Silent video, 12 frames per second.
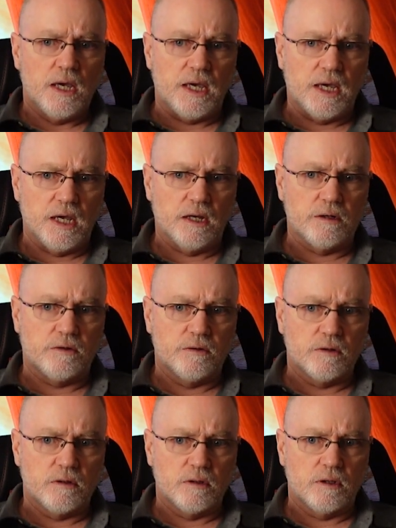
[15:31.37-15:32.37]

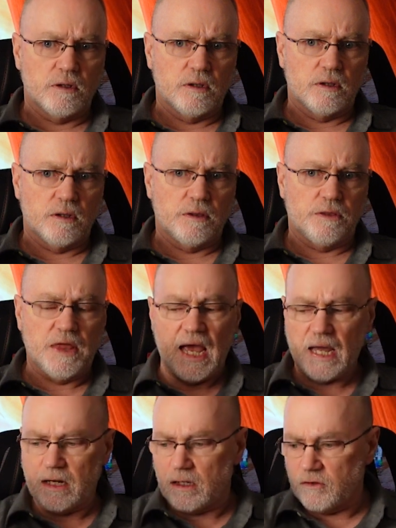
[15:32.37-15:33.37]
And
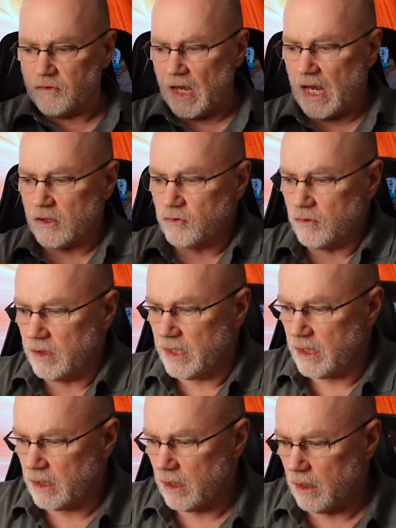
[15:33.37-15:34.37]
that is
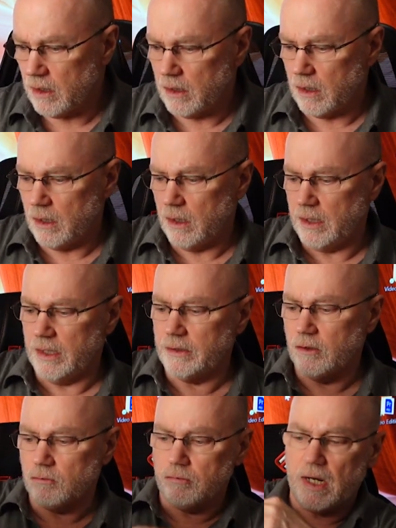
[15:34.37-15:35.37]
actually
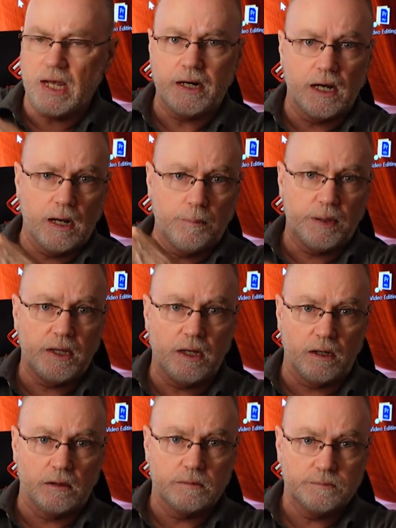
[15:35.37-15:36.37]
in the red up
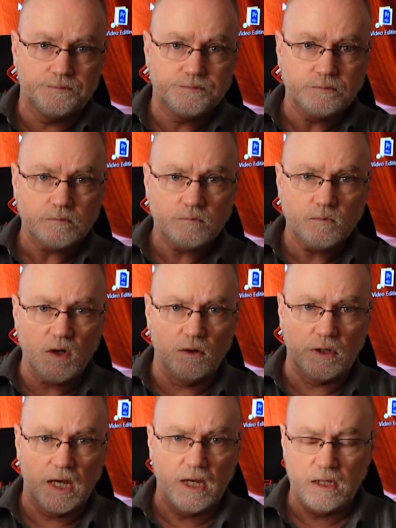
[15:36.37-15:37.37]
here,
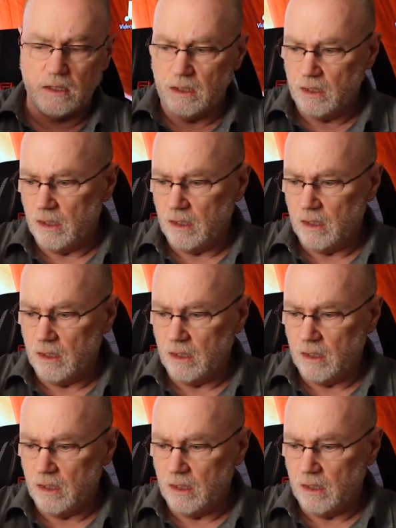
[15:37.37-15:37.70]
okay?